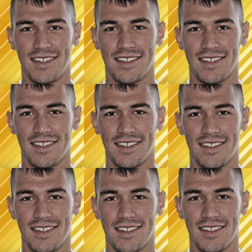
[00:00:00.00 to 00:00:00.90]

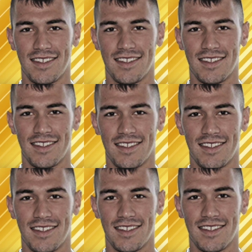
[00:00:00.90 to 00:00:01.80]

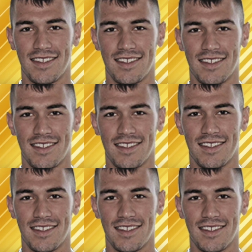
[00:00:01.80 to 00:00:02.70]

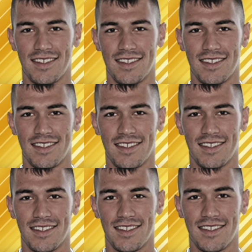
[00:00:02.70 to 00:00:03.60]

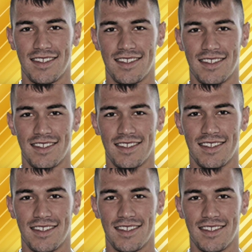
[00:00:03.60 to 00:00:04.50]

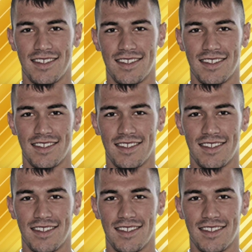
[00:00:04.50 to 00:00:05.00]
(not speaking)